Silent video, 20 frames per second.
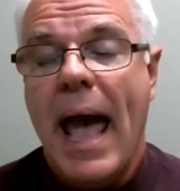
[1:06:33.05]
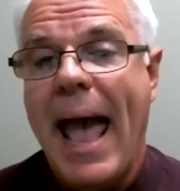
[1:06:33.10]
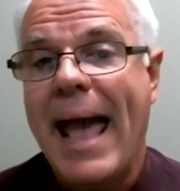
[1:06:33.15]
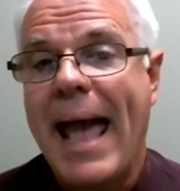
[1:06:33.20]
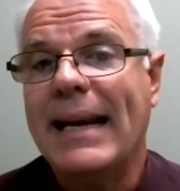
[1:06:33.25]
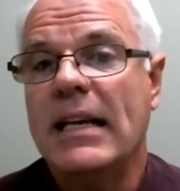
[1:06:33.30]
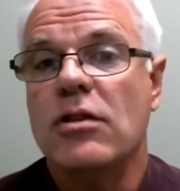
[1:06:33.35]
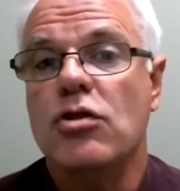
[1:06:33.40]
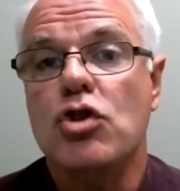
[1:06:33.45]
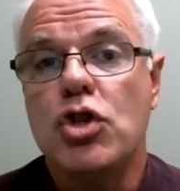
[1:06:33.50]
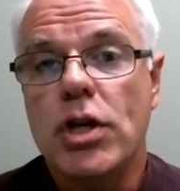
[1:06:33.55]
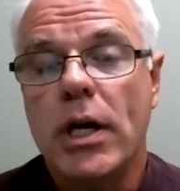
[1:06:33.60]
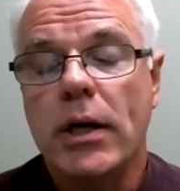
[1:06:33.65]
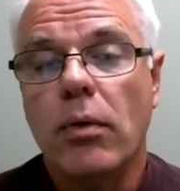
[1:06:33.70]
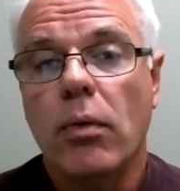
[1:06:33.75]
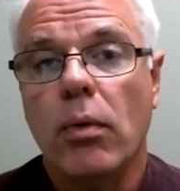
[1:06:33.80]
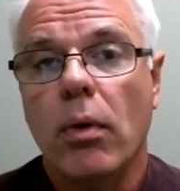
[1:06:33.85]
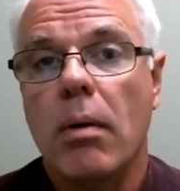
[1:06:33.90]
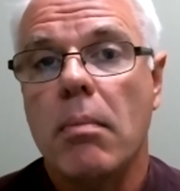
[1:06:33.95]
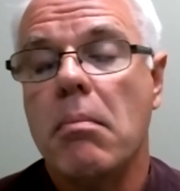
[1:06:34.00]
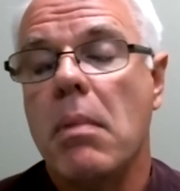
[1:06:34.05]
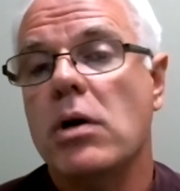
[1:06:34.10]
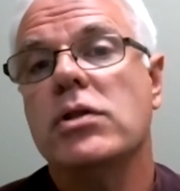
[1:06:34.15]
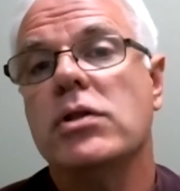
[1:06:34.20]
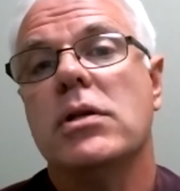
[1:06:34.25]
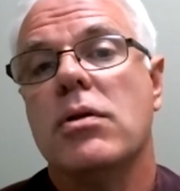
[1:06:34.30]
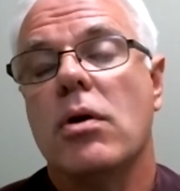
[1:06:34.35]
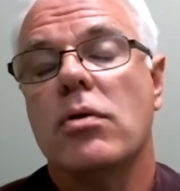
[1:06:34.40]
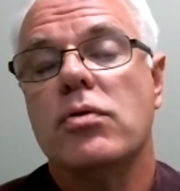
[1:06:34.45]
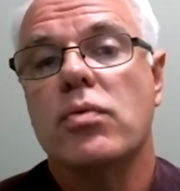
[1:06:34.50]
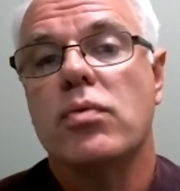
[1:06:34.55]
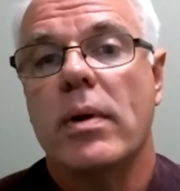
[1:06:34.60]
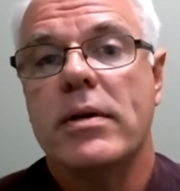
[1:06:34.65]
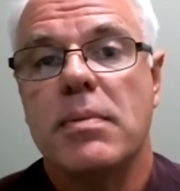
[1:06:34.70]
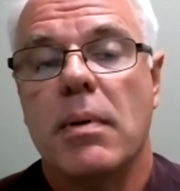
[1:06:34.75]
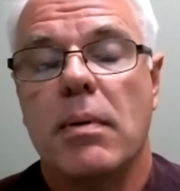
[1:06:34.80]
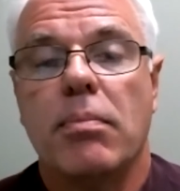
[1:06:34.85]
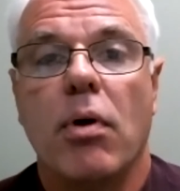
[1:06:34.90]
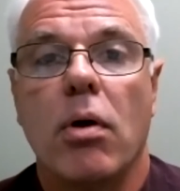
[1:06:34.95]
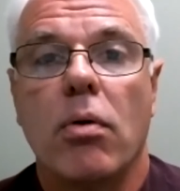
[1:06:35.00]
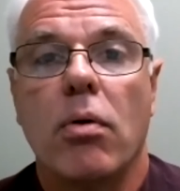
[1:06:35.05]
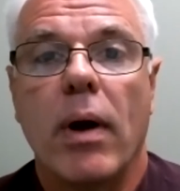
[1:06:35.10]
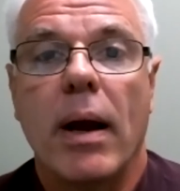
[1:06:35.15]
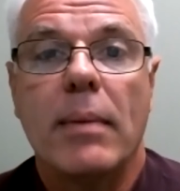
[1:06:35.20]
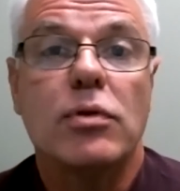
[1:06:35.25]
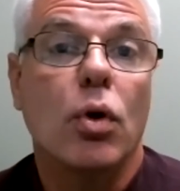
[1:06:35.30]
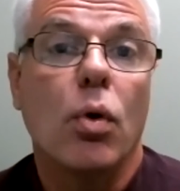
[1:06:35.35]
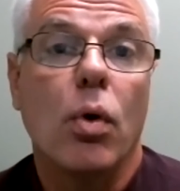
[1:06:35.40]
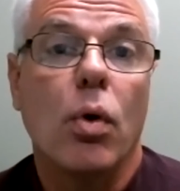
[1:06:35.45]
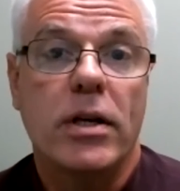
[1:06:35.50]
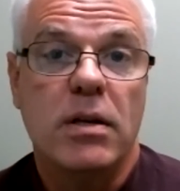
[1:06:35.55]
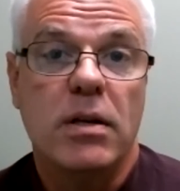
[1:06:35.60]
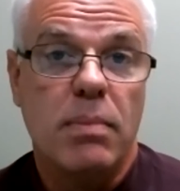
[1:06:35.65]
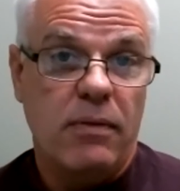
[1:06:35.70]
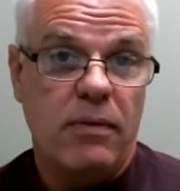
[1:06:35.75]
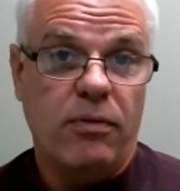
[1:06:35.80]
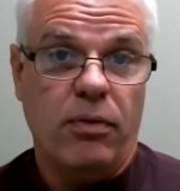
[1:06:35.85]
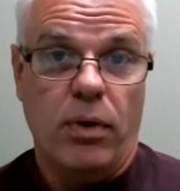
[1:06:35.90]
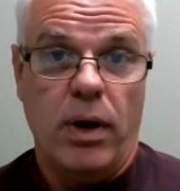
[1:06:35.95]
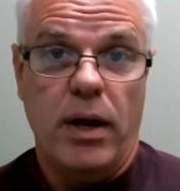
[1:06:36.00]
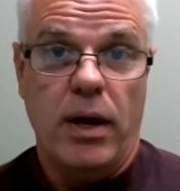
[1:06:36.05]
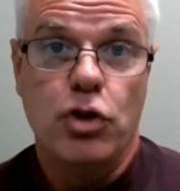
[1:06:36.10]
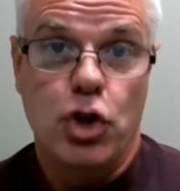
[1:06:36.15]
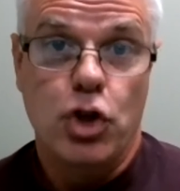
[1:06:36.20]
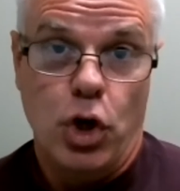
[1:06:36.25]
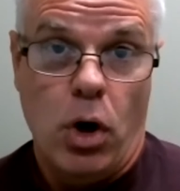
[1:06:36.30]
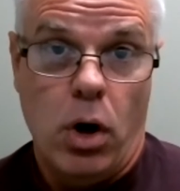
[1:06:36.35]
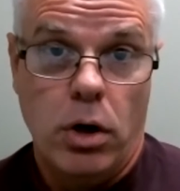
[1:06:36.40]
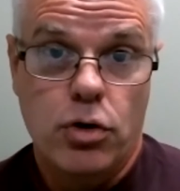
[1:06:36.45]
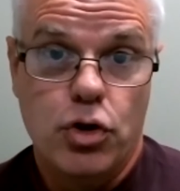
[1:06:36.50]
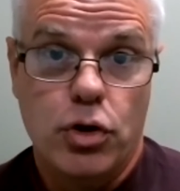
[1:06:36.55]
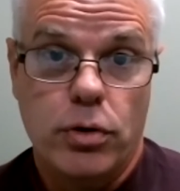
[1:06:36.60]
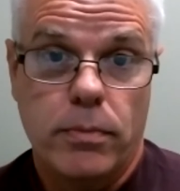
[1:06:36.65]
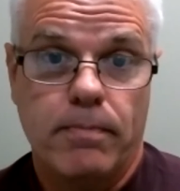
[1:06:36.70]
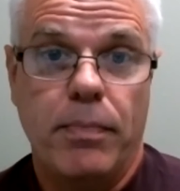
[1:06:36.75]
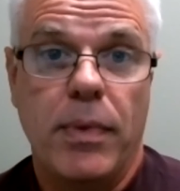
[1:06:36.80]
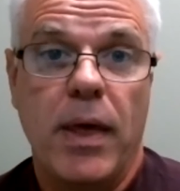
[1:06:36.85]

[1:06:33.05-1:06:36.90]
And in general, most of those respite programs are going to be free of charge.